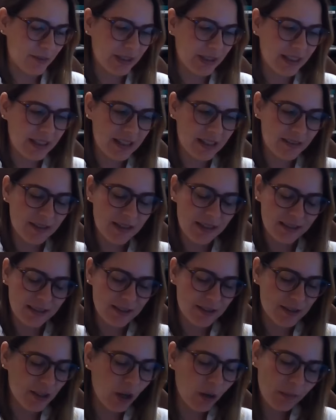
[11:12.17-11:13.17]
We did
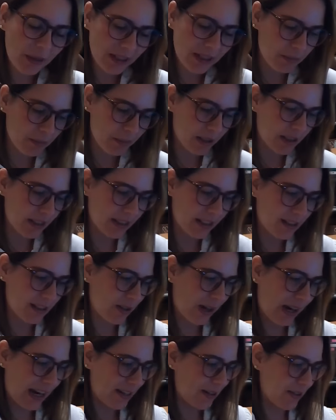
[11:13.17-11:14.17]
so many burning
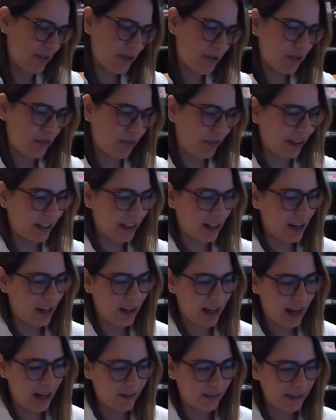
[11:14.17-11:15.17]
trials to figure
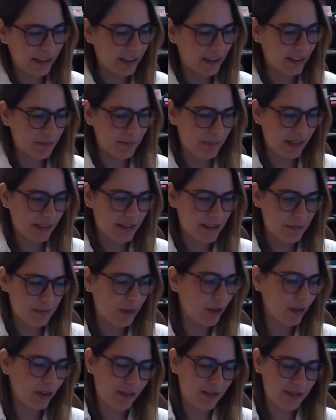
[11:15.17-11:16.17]
out how we could make
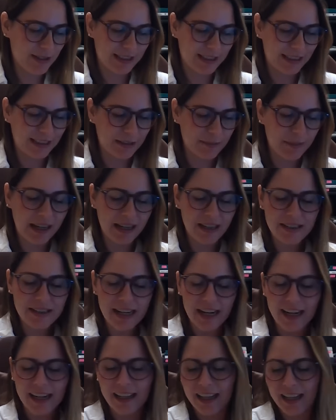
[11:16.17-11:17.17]
smoke. I was like, my
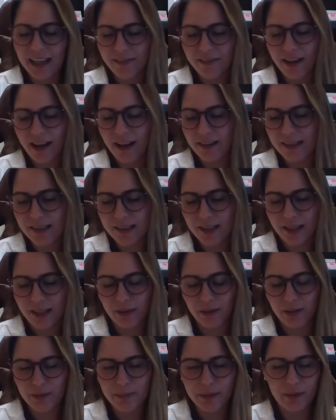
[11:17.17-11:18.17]
entire life, I always thought I
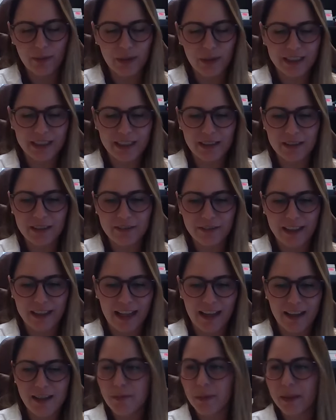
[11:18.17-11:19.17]
would be working with
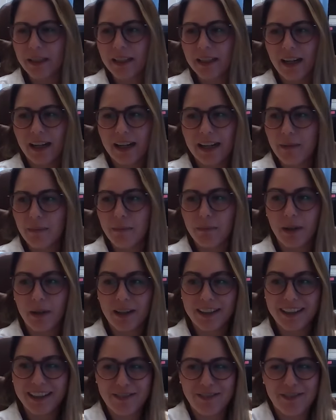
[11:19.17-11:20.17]
cows, but here I am
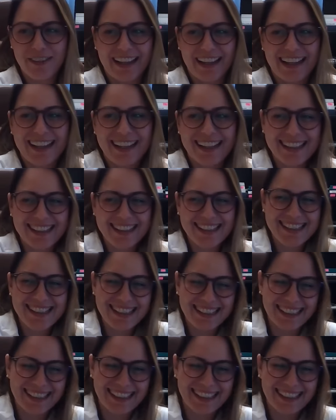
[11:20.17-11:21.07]
burning things.